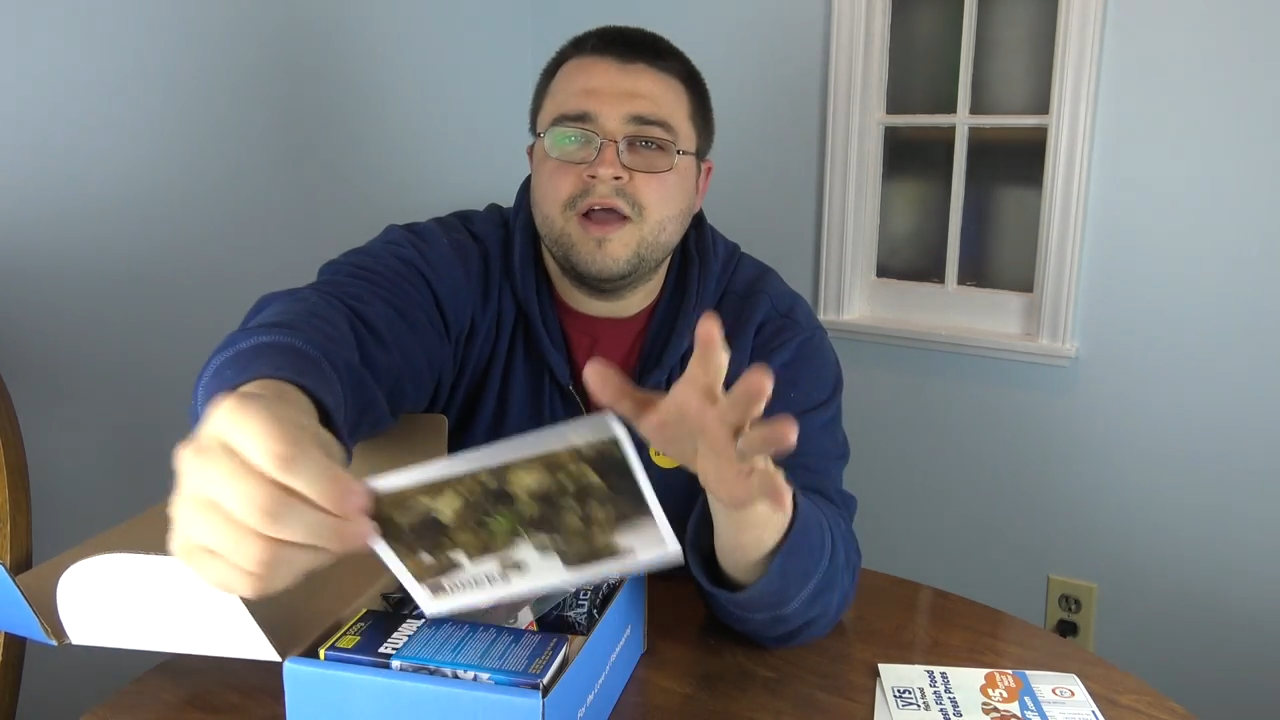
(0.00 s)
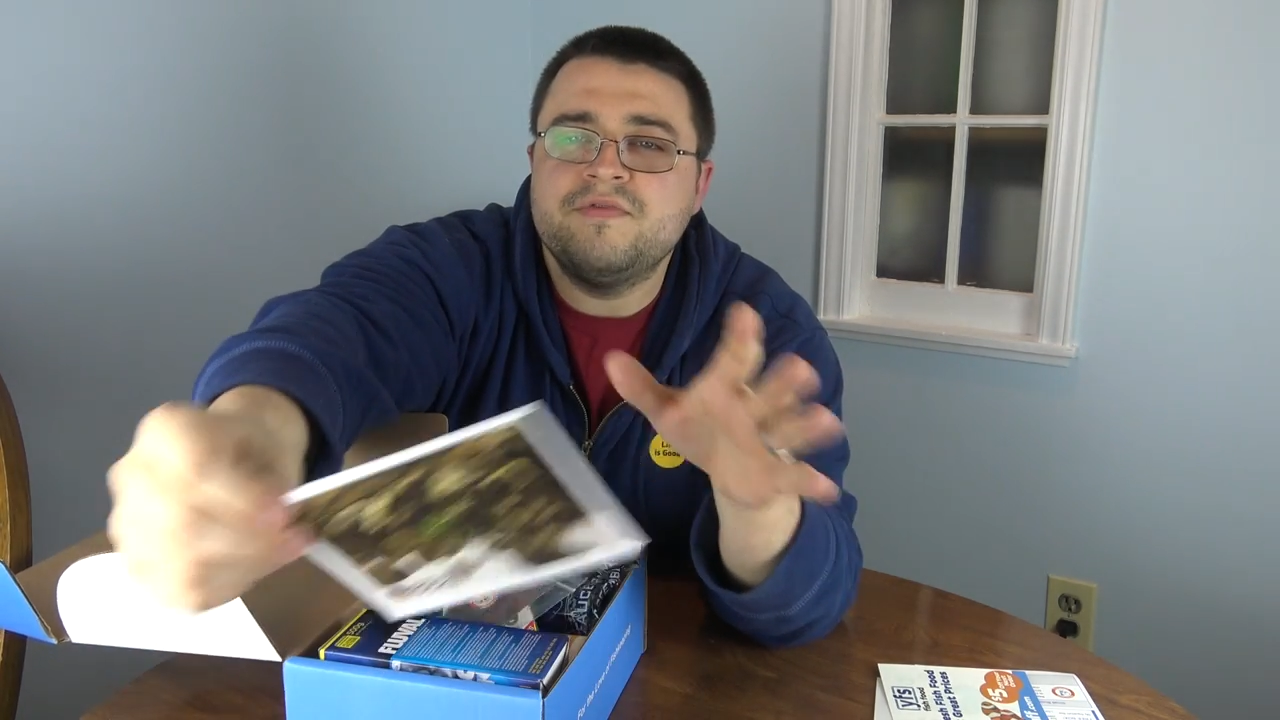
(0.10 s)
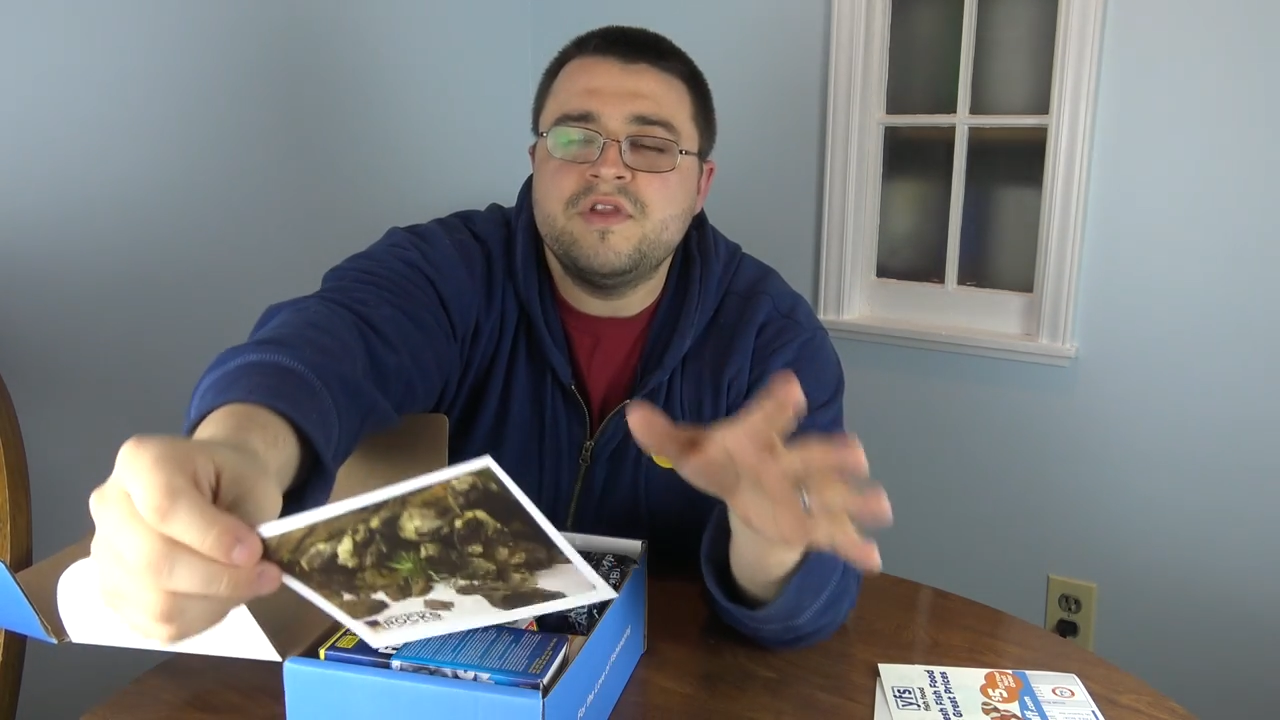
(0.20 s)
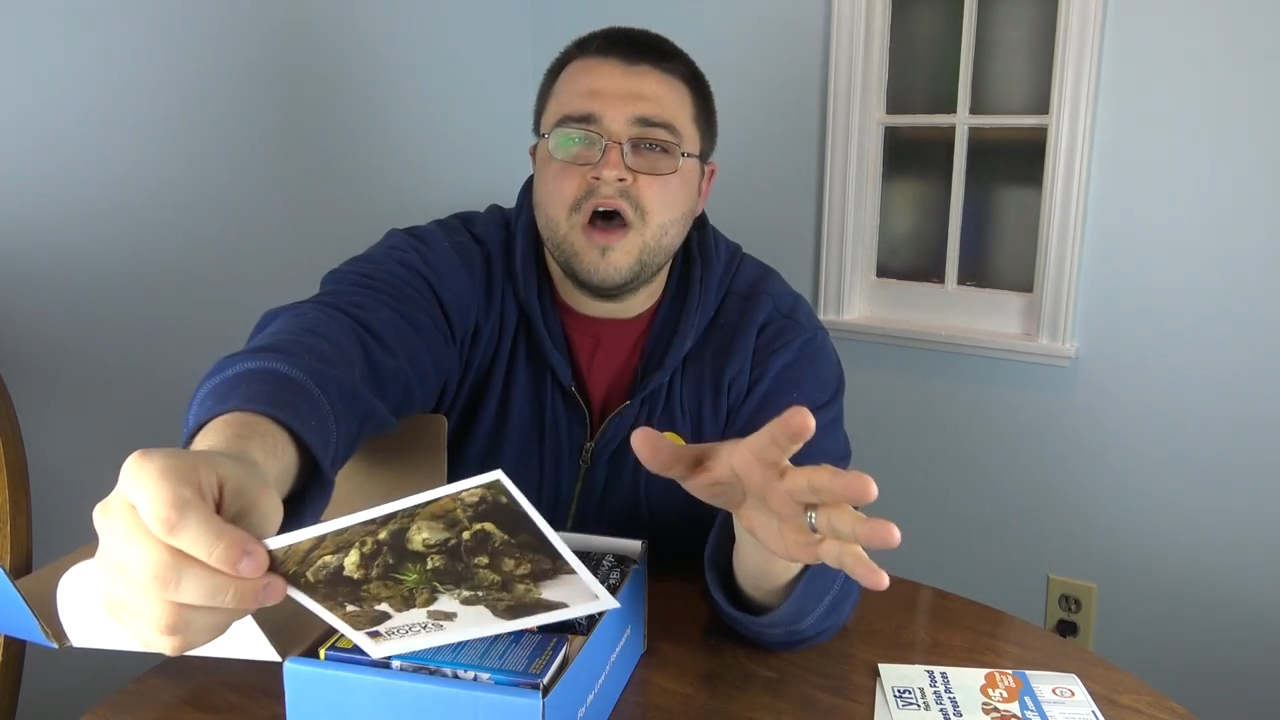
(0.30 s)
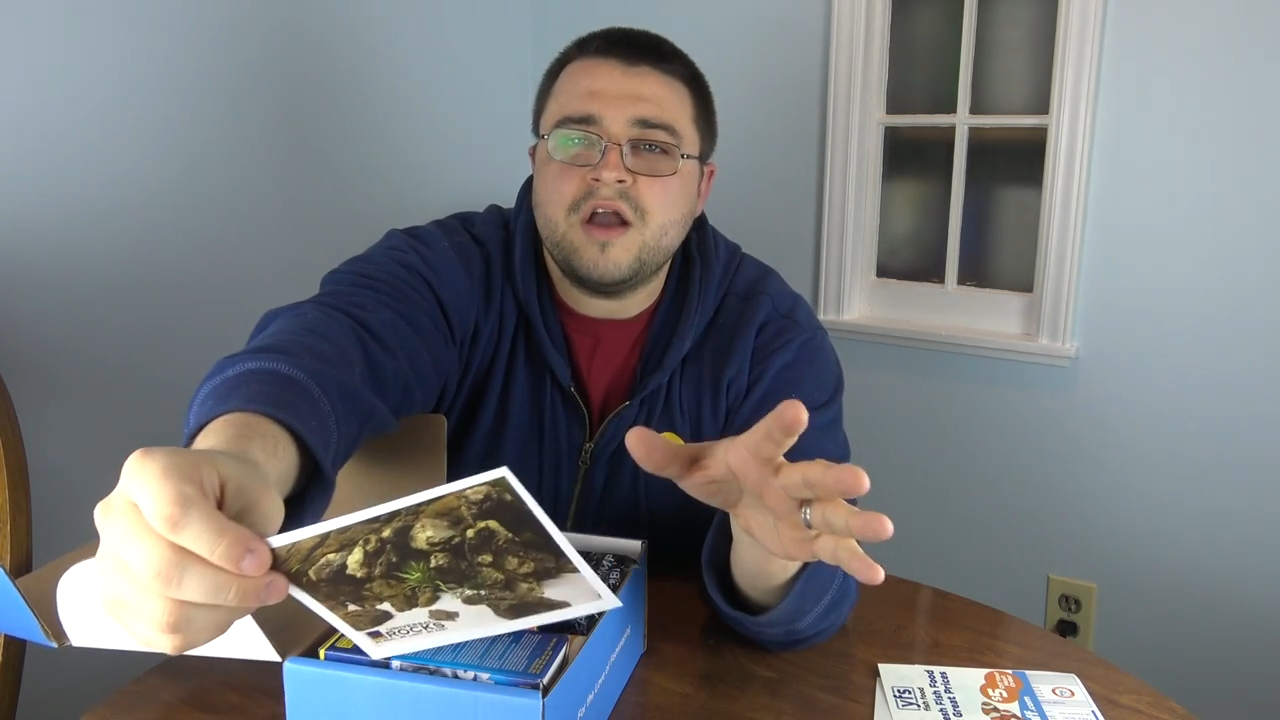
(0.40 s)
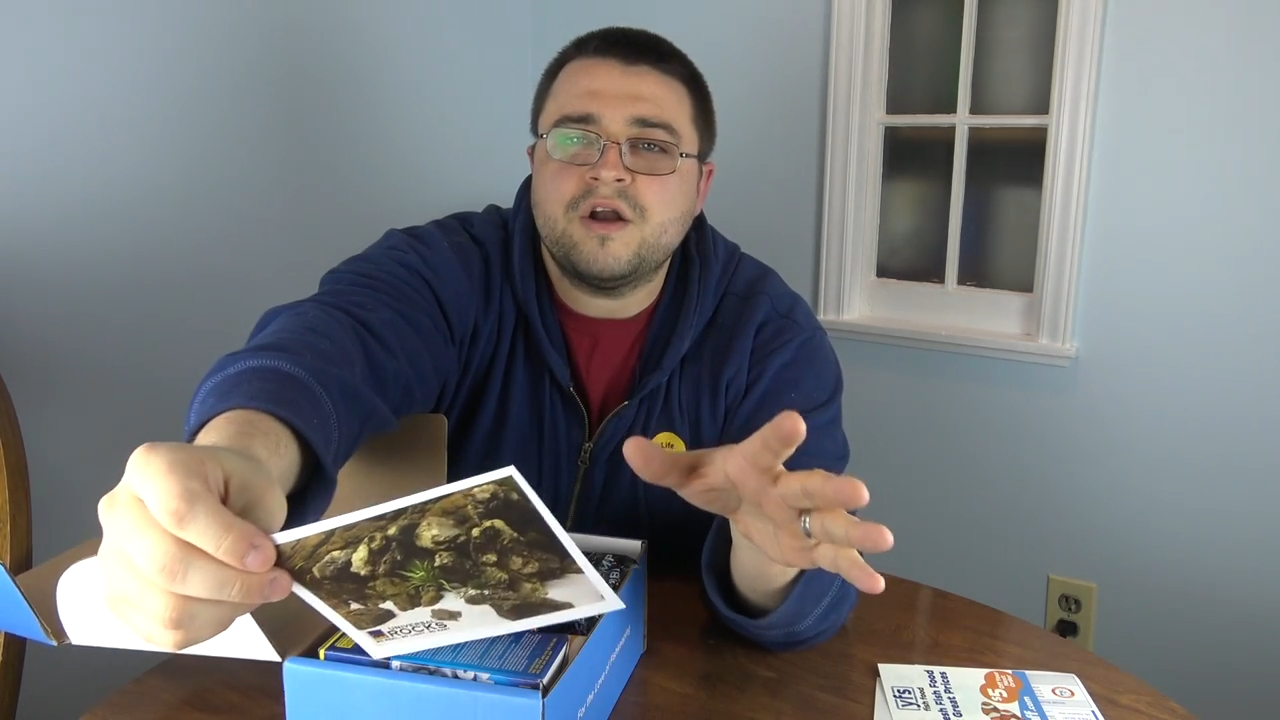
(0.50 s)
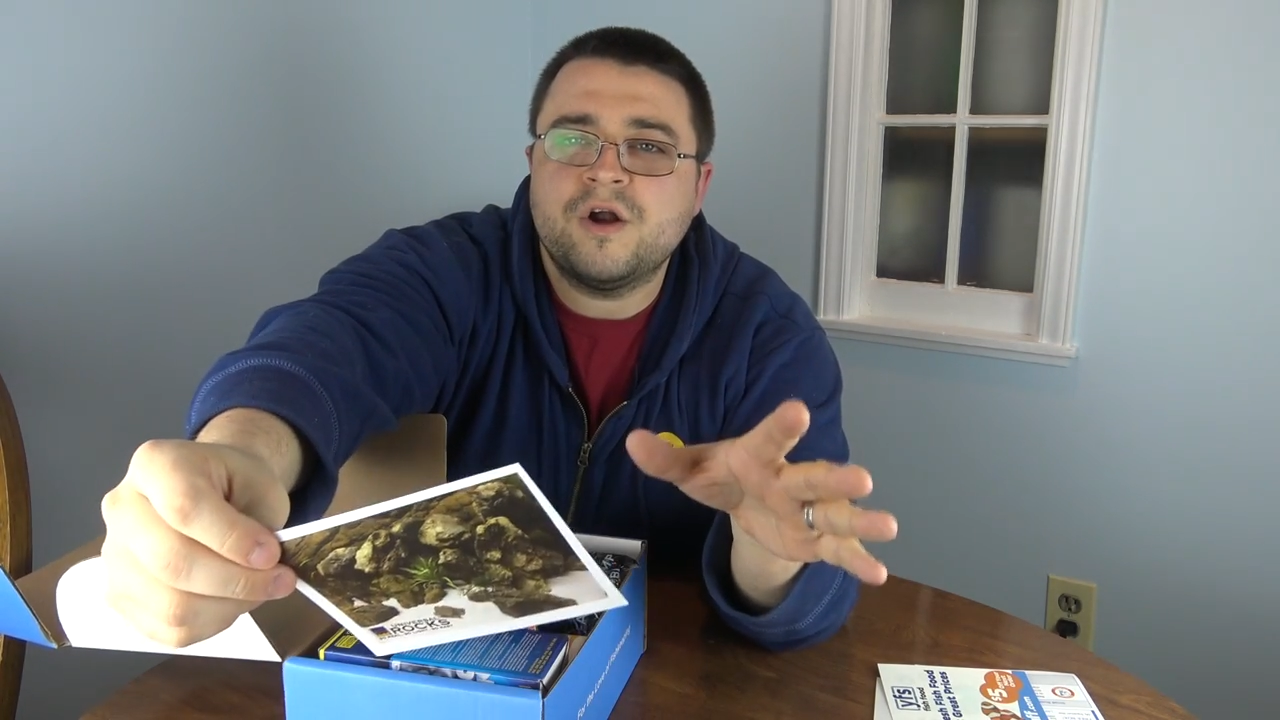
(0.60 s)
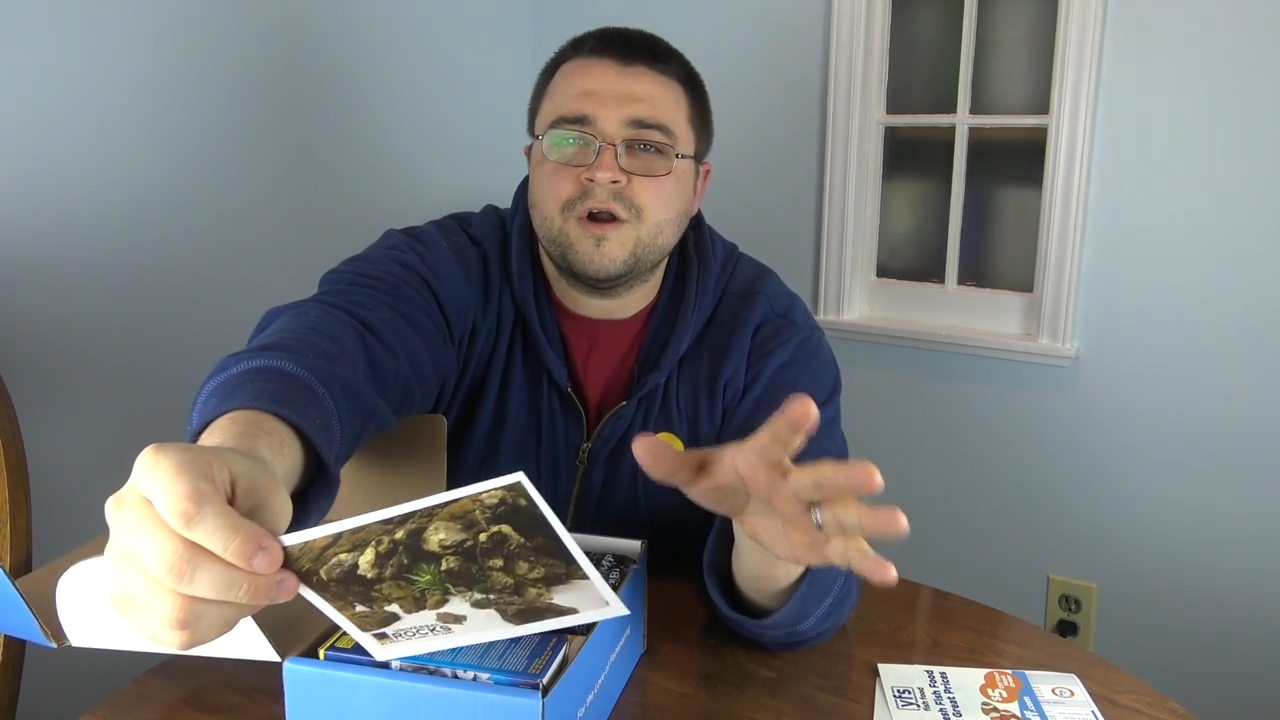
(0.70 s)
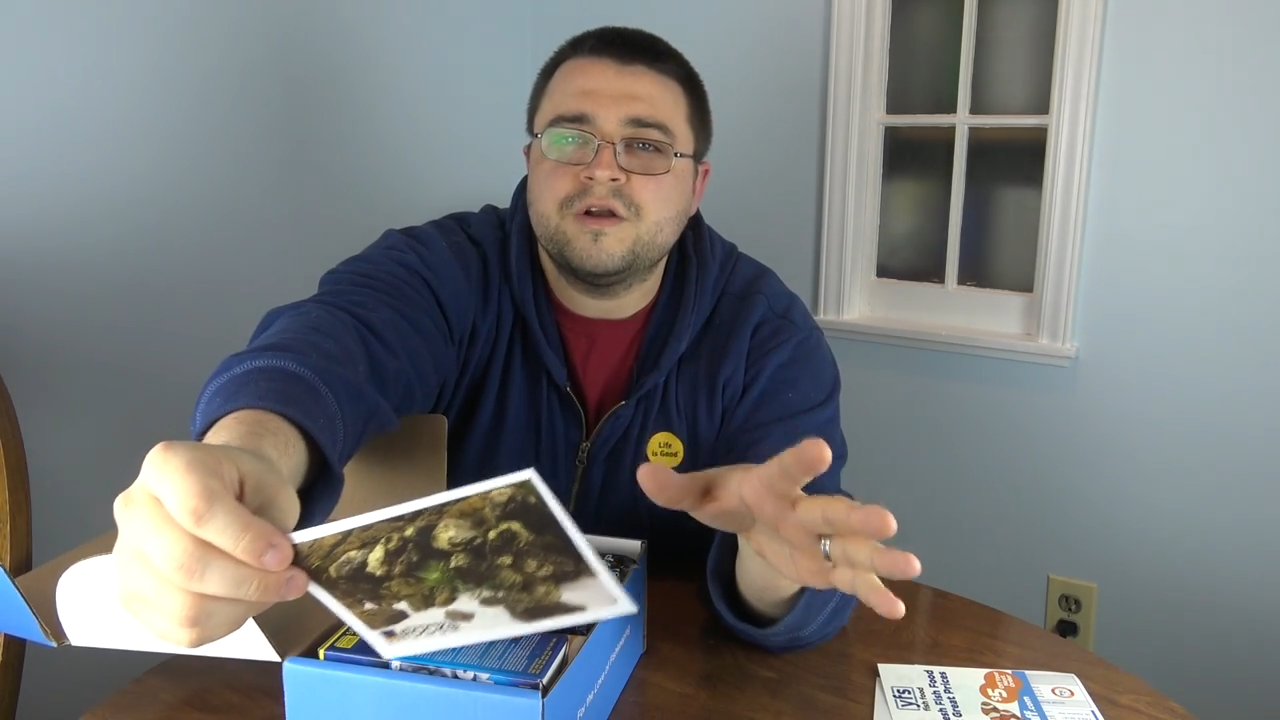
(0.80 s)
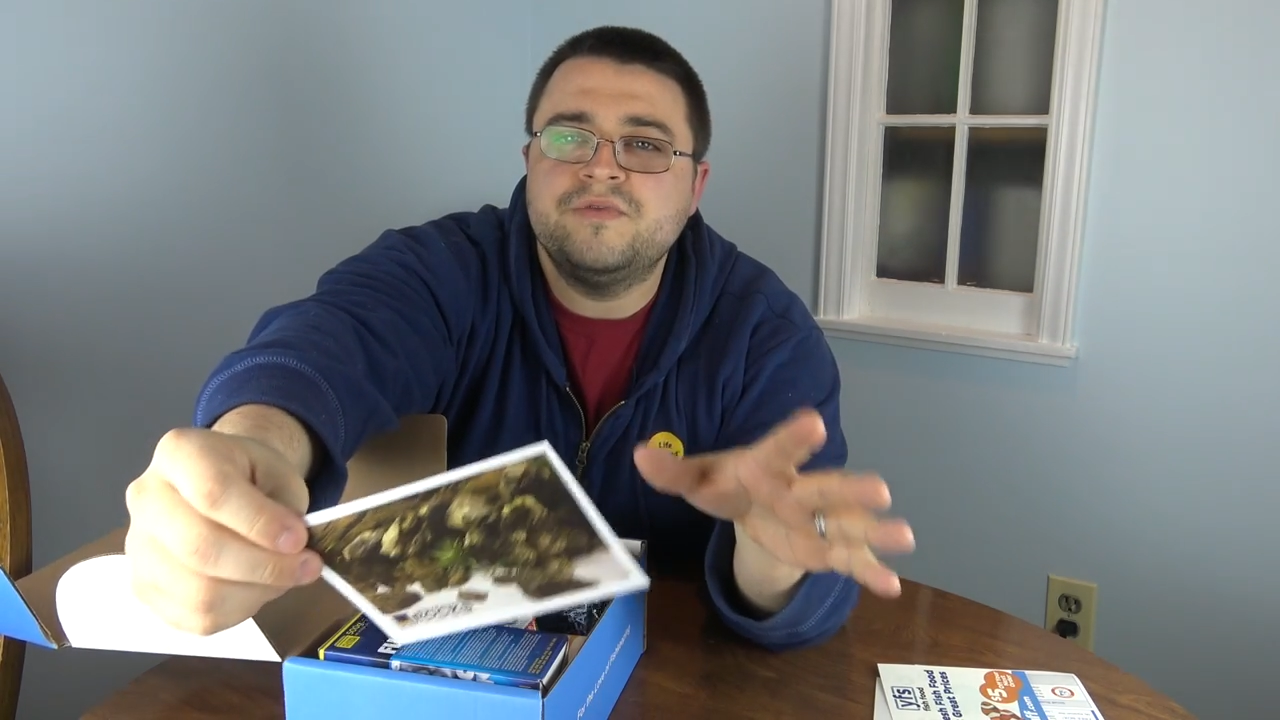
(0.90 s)
have not
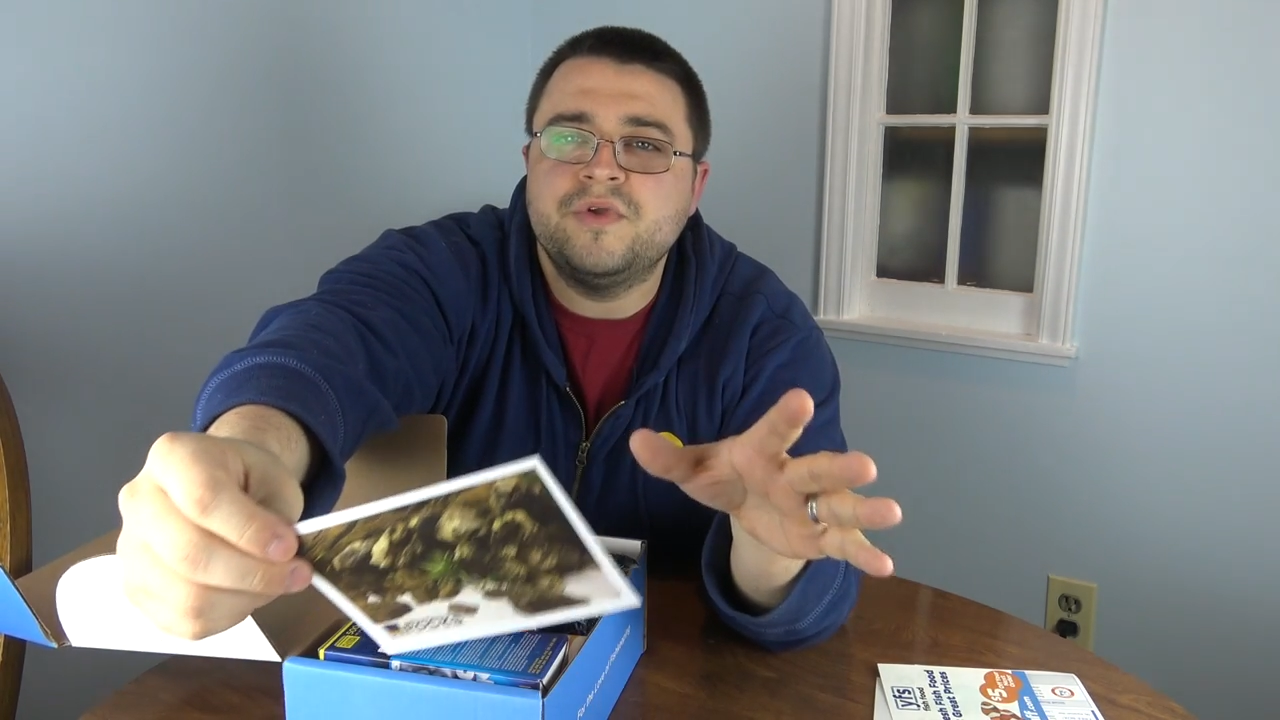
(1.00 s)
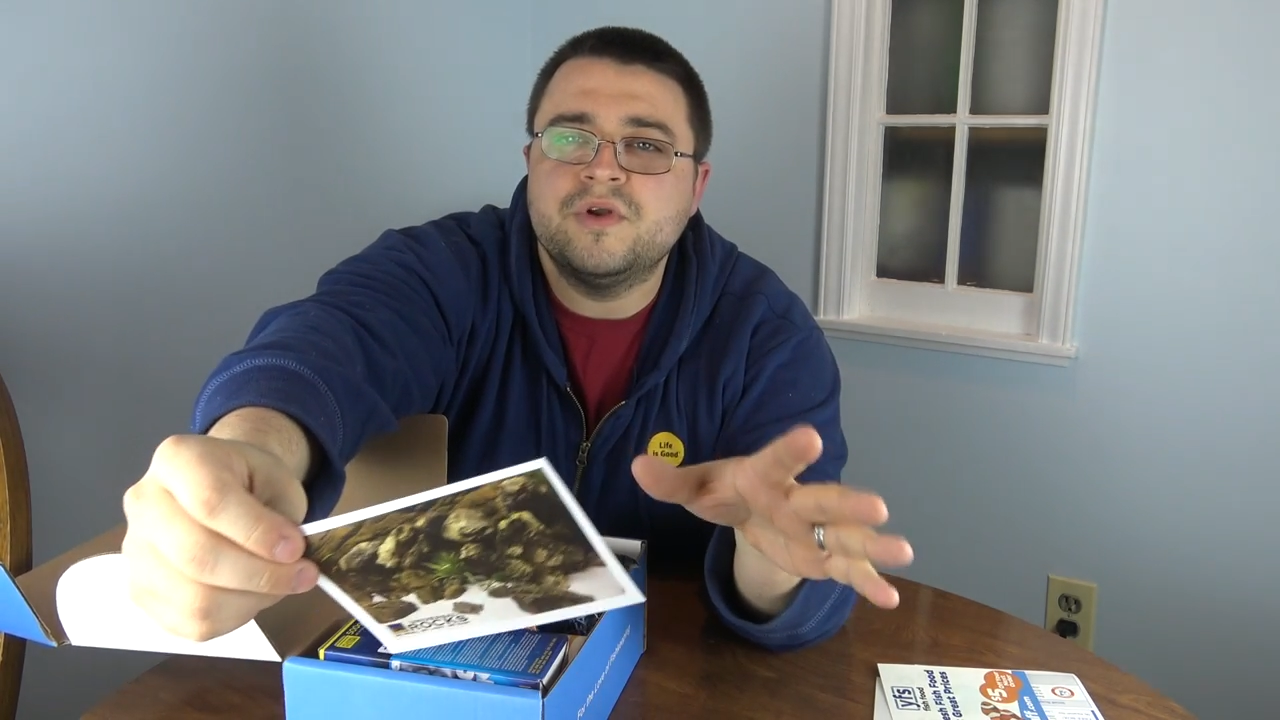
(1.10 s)
heard of